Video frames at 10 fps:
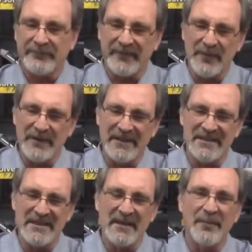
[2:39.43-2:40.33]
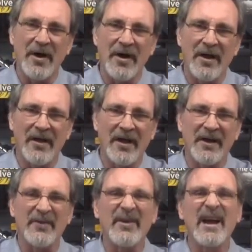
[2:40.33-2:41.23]
releasing a ball on a
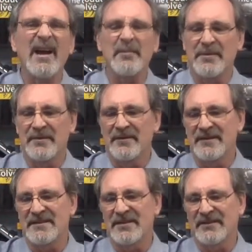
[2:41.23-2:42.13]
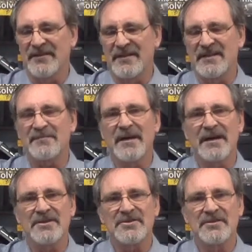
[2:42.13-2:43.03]
ramp that's tilted this
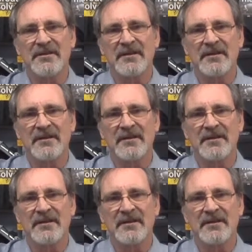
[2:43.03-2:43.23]
much,